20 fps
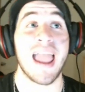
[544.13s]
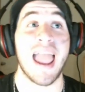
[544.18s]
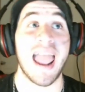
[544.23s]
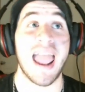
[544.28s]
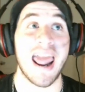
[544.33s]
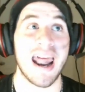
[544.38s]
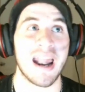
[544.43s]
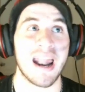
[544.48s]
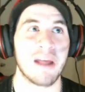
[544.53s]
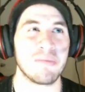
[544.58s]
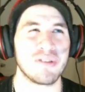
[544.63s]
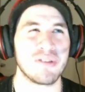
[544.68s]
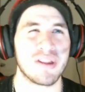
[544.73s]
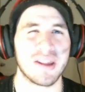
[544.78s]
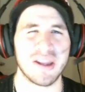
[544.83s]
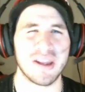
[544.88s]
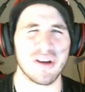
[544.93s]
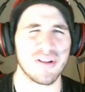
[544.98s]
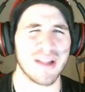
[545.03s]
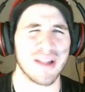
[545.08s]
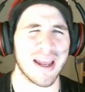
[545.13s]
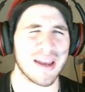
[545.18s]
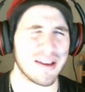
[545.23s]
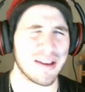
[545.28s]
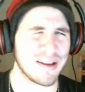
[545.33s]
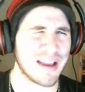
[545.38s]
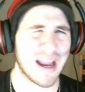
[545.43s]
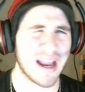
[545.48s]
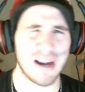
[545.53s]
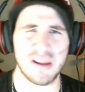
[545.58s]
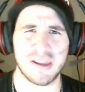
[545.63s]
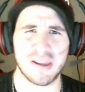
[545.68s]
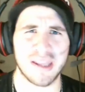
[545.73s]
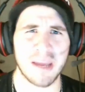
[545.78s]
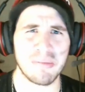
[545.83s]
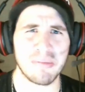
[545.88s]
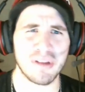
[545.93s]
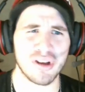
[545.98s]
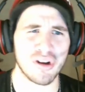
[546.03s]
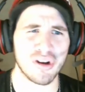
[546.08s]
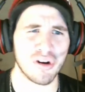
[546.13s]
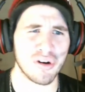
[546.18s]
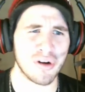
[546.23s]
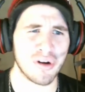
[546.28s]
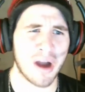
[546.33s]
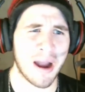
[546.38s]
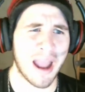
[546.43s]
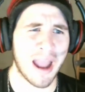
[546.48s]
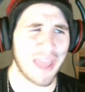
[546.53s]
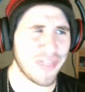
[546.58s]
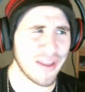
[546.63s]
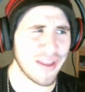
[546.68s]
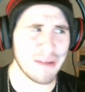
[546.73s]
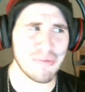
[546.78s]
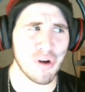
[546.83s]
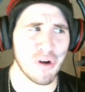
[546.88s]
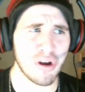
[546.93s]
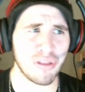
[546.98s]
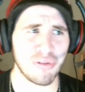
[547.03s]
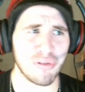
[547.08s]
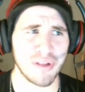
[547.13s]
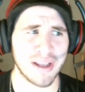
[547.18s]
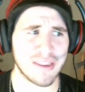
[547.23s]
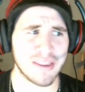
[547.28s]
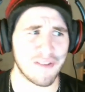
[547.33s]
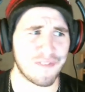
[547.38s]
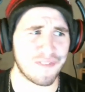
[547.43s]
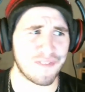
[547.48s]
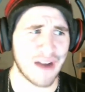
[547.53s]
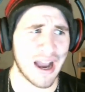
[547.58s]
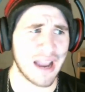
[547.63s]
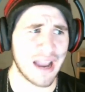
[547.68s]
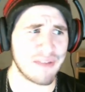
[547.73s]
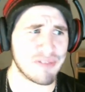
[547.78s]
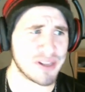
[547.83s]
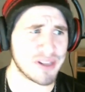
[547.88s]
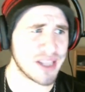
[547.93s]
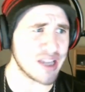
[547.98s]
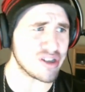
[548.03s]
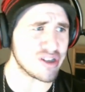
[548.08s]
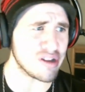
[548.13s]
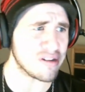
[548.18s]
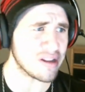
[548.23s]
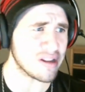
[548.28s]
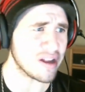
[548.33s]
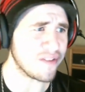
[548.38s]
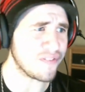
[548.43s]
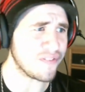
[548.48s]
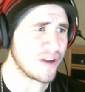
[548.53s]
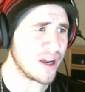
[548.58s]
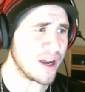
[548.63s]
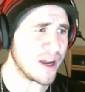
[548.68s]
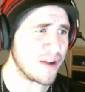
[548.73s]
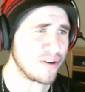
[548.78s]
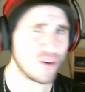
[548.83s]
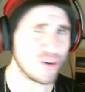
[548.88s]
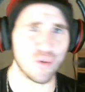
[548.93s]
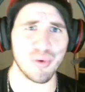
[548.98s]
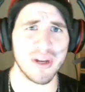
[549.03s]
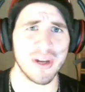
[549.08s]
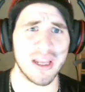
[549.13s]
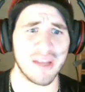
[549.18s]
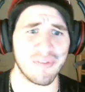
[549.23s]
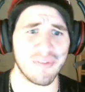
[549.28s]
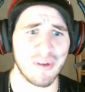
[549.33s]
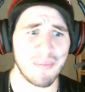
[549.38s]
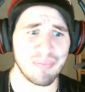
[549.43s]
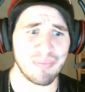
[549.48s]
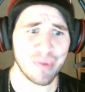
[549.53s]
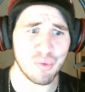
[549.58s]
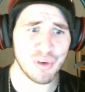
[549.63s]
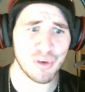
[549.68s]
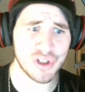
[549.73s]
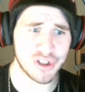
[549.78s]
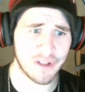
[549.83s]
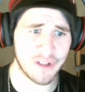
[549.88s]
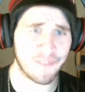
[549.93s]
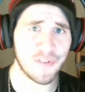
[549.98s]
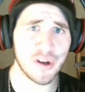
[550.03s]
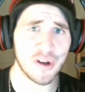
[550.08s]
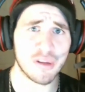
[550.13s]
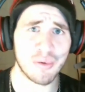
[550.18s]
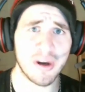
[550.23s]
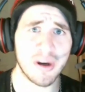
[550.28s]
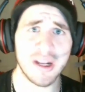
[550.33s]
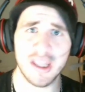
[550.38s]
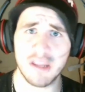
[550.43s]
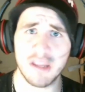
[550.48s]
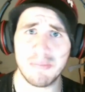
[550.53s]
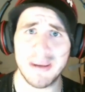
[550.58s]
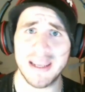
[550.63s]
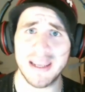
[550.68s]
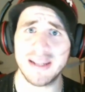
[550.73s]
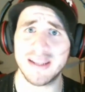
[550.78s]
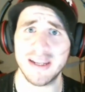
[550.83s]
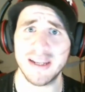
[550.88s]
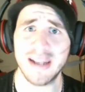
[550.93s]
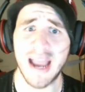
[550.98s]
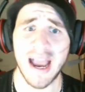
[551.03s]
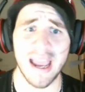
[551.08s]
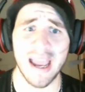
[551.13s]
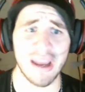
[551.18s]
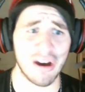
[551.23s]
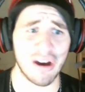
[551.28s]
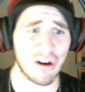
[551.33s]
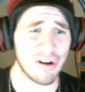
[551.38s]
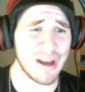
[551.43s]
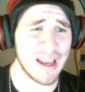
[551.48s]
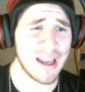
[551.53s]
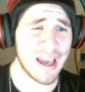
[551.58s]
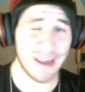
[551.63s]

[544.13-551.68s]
And I'm still like kind of skeptical. I think I'm going through like the 5 stages of grief, which the first one is being denial.